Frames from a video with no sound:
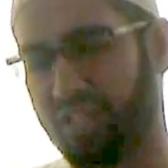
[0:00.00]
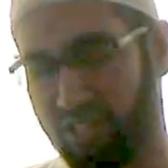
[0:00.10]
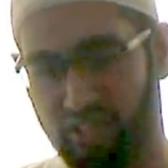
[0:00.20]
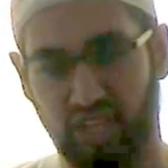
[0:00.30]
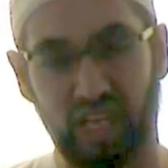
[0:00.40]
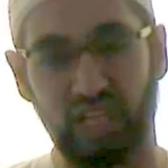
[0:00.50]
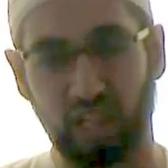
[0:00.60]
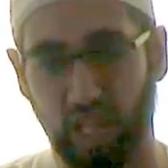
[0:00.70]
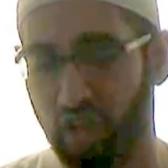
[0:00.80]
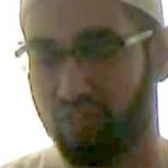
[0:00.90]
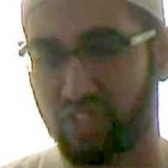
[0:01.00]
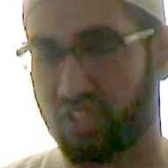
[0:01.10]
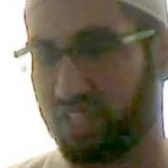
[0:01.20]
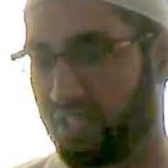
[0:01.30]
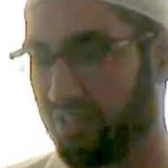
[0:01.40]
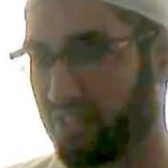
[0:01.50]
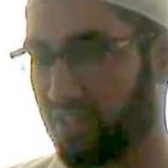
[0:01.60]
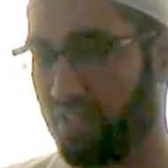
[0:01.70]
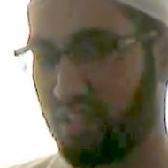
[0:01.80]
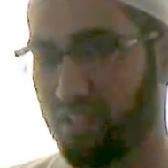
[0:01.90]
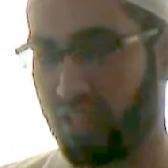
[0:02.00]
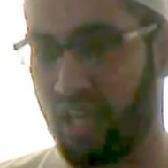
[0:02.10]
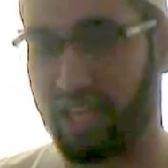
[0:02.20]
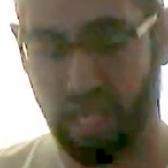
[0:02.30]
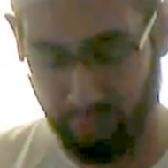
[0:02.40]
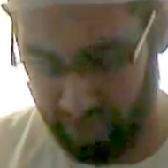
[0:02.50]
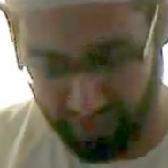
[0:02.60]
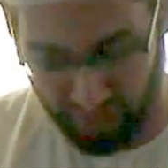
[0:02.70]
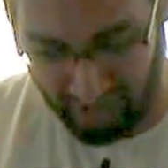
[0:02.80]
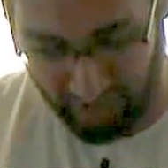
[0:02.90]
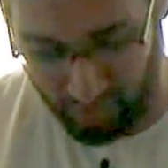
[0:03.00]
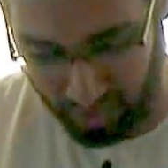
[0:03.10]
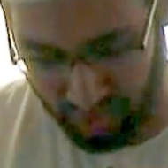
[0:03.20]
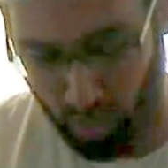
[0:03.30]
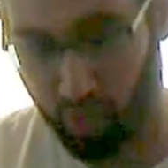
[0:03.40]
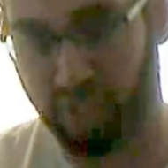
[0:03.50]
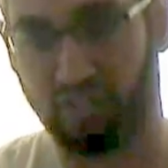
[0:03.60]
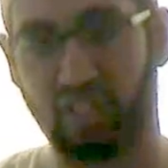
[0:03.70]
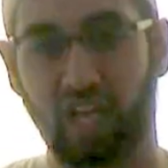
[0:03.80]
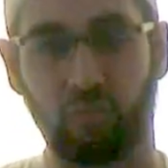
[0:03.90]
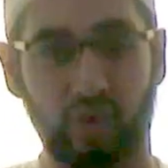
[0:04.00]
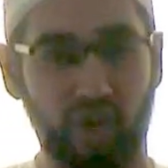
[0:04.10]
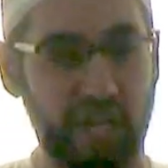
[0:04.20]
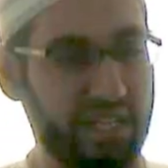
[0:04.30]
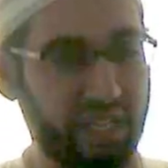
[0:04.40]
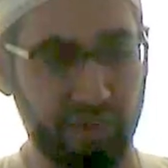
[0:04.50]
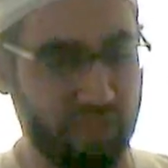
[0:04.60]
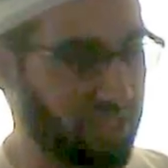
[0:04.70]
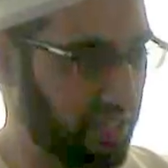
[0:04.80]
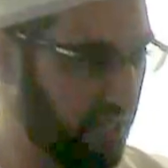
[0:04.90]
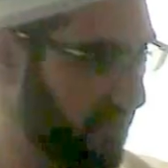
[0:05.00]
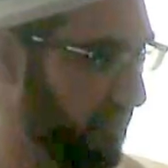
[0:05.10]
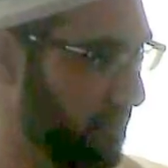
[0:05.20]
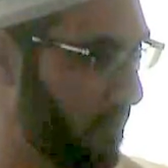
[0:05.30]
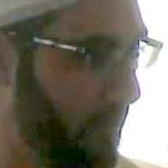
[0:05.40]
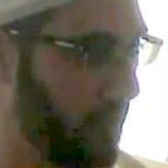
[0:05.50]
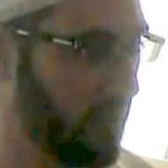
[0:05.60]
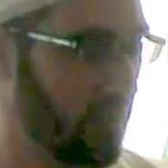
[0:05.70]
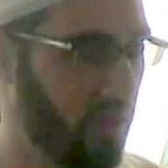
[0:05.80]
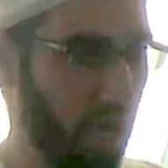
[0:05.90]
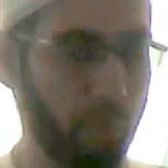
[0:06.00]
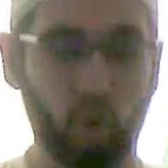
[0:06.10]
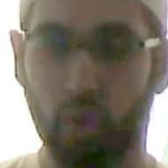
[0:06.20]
hadith, and I love this hadith. I can't believe I, you know, so much of my life went on, I didn't hear this hadith. Abu